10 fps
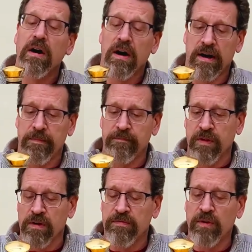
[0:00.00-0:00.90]

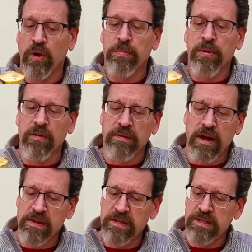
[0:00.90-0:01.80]
Full proof. Now
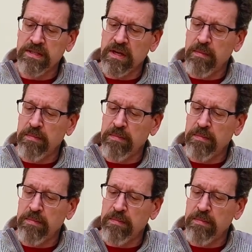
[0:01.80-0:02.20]
this is a